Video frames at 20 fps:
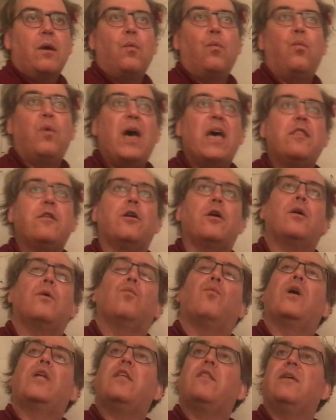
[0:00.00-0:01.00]

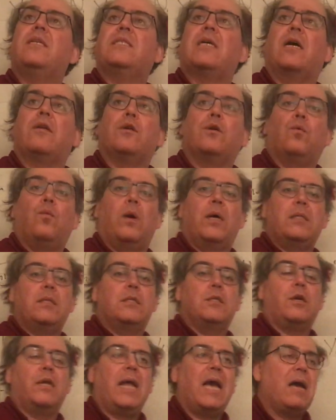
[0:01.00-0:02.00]
whether one of these other
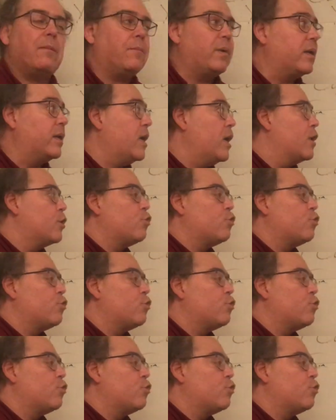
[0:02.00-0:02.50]
ones could happen.